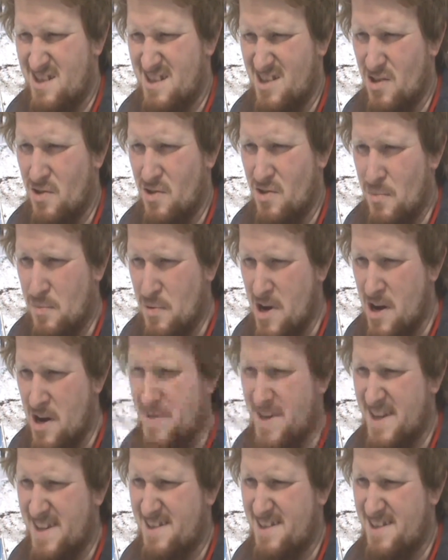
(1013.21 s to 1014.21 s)
Only problem
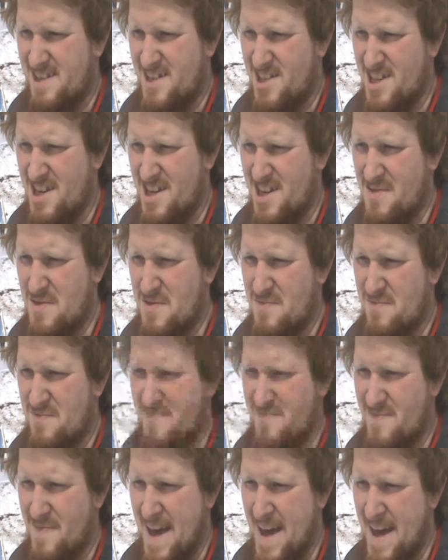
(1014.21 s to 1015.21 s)
I seem to
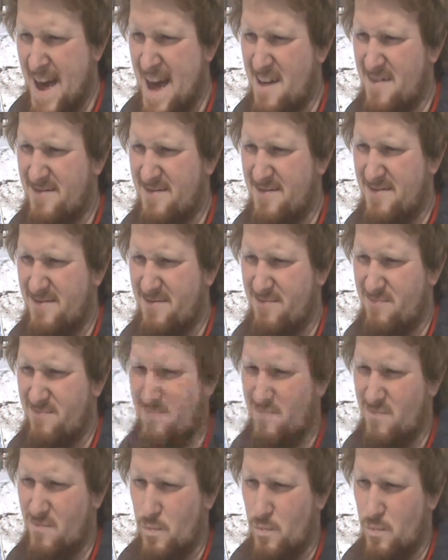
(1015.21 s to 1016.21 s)
have
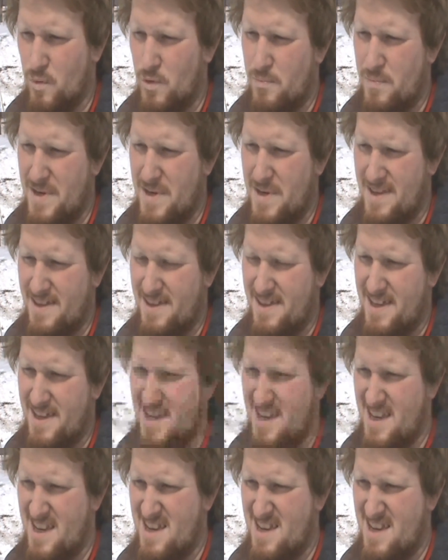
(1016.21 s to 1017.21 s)
would be
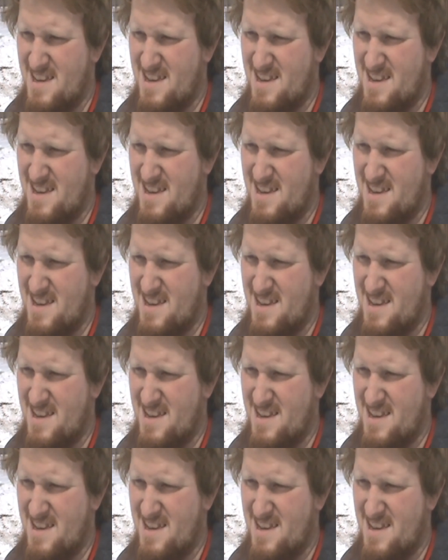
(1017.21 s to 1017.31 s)
the